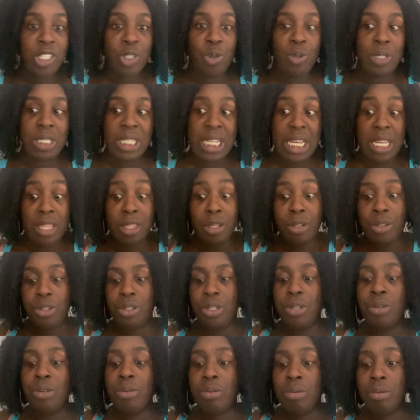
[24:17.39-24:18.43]
So it's either
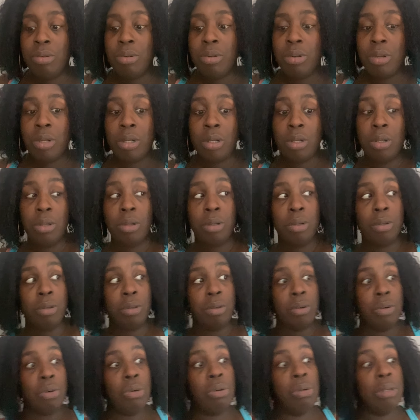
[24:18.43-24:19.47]
you
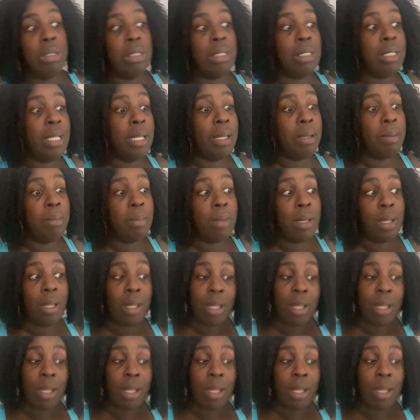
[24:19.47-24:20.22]
or it's them.